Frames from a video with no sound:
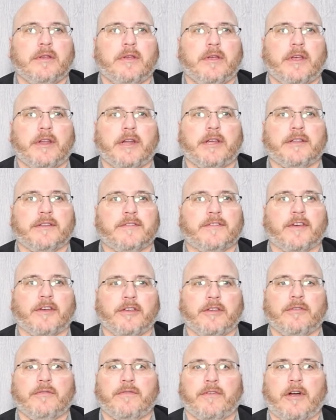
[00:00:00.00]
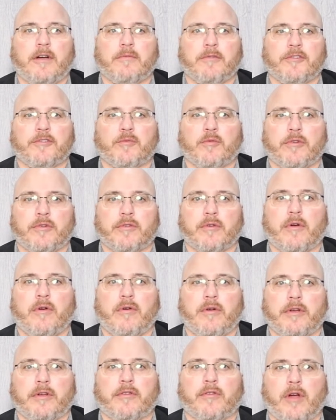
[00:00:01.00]
and I can tell you farmers will
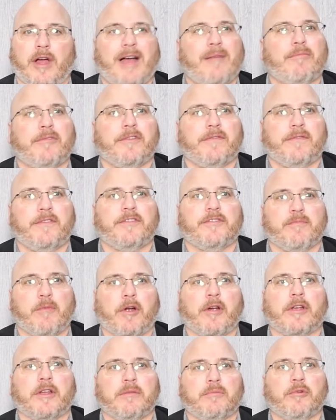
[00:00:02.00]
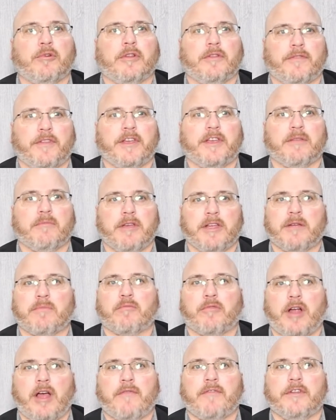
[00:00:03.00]
grow a crop if it's marketable, if they can make a
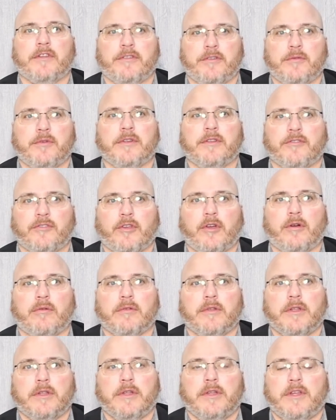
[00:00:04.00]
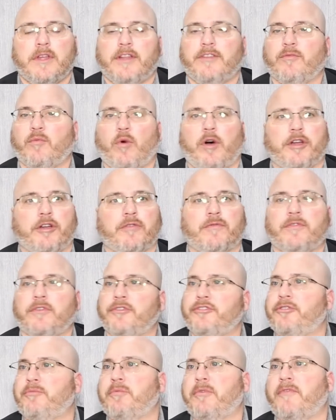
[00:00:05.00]
profit doing so. It's
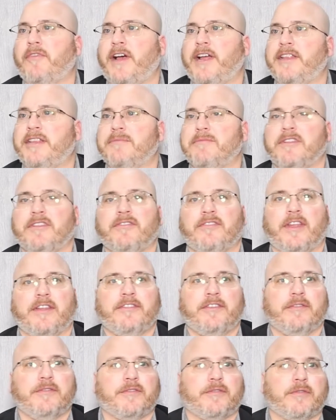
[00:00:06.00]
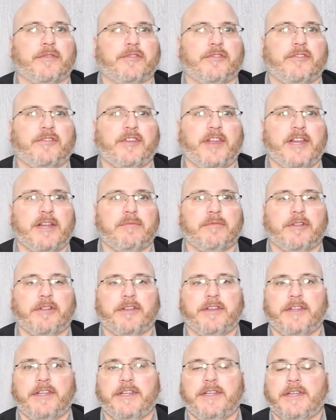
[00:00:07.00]
wonderful to provide them incentives for
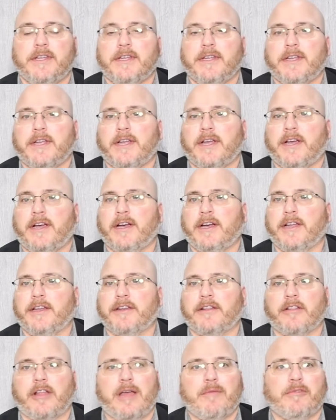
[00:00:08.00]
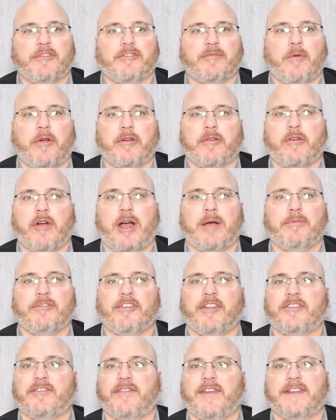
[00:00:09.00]
sustainability and climate-smart crops.
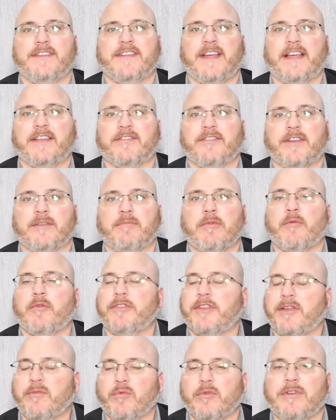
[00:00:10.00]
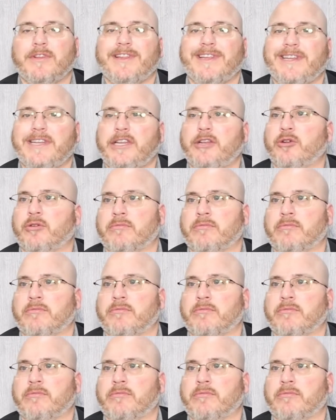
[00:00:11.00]
That's fantastic. But what they really need are